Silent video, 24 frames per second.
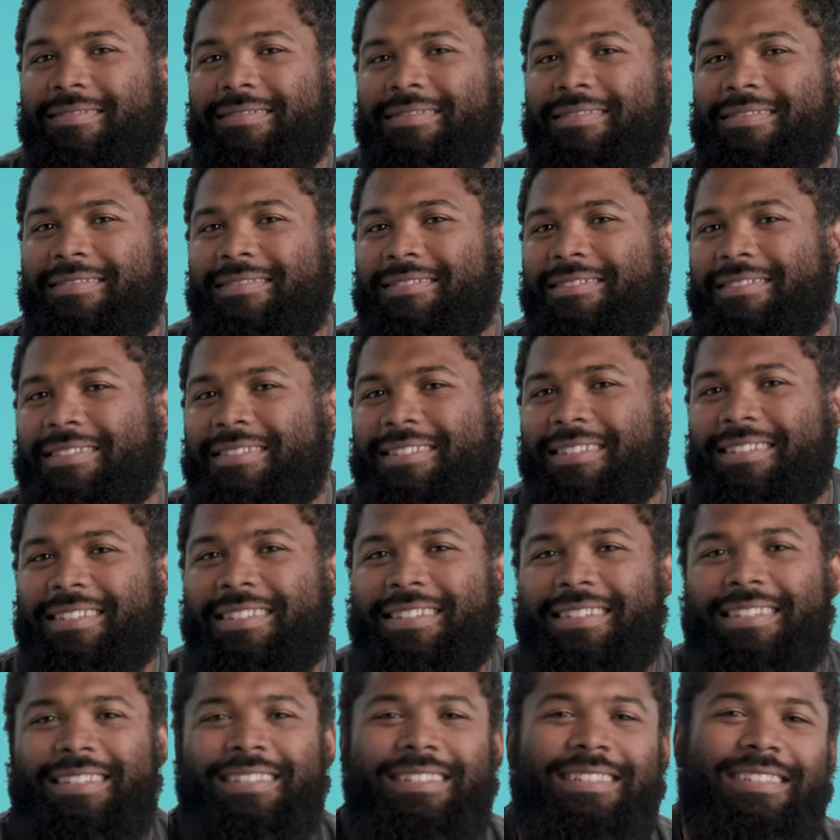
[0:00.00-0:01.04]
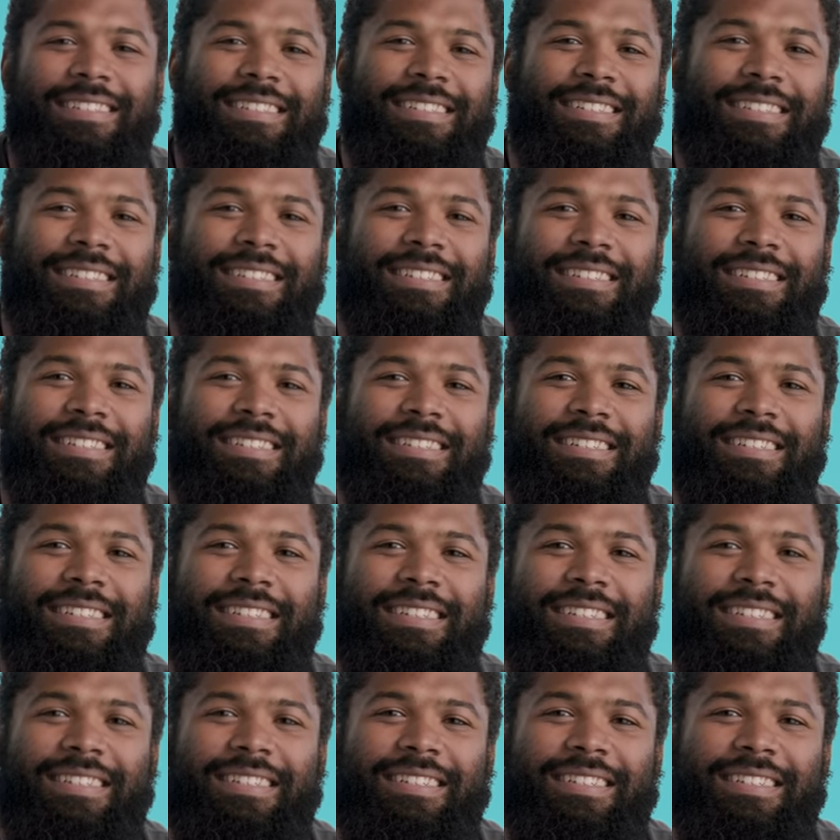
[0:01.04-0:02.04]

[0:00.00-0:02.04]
[no speech]